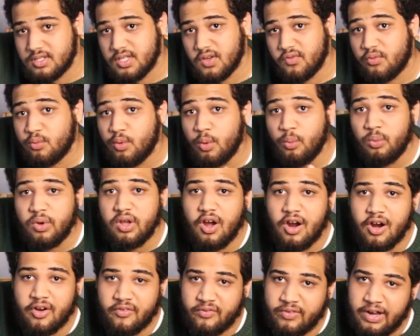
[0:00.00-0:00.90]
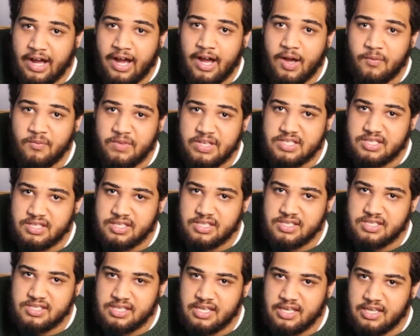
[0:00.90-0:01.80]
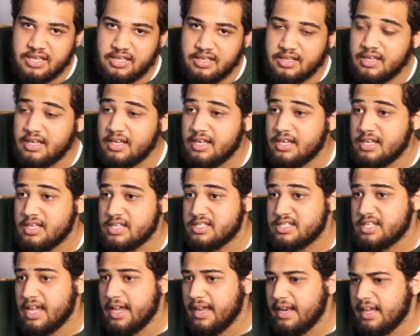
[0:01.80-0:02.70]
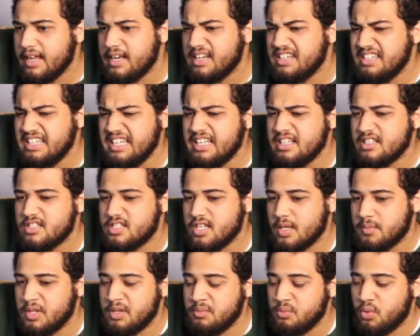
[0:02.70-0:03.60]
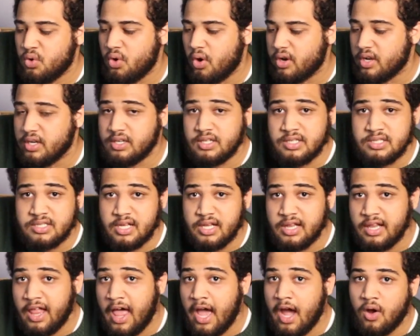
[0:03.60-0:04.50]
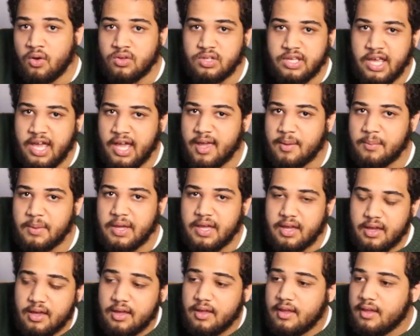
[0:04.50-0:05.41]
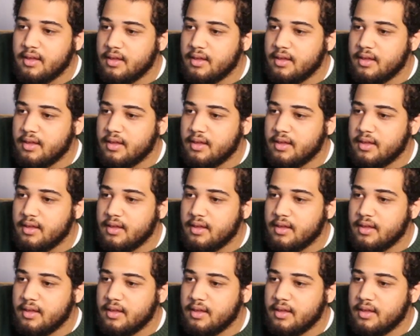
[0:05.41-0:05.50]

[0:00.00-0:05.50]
So from what we are obviously seen, Stadia needed something more than just cloud gaming